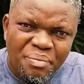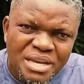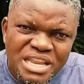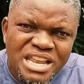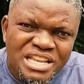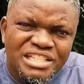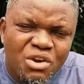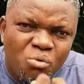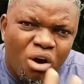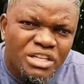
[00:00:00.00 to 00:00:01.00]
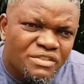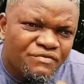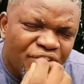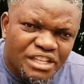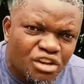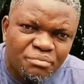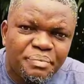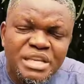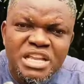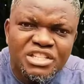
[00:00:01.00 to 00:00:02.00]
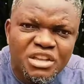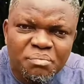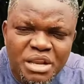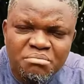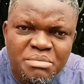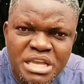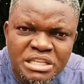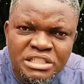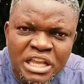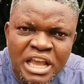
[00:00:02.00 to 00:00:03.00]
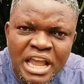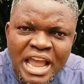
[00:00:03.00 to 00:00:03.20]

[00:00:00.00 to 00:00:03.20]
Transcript: Benin is a word invasion. Benin simply means